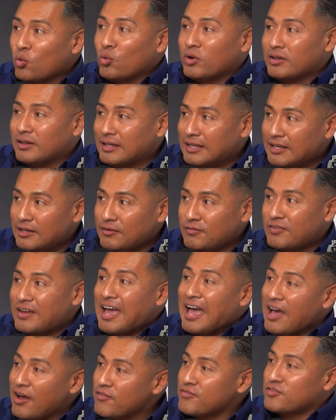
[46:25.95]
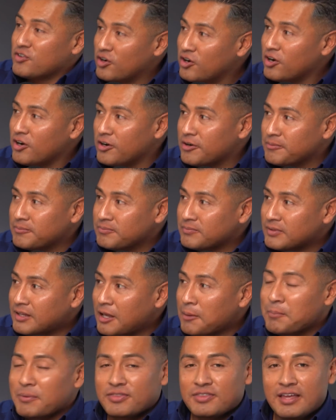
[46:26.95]
would leave after her,
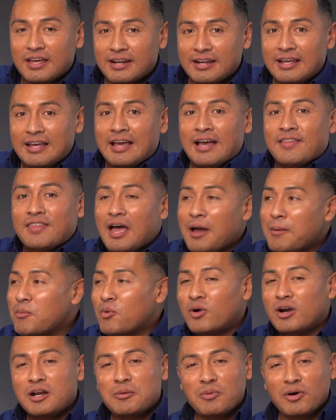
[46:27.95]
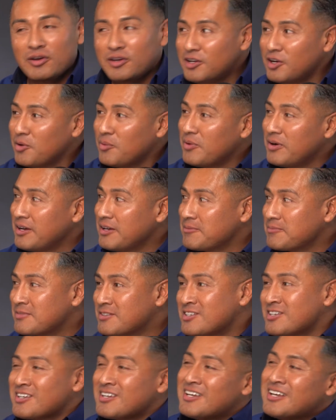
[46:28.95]
okay? But then that morning, I'm like, you know what?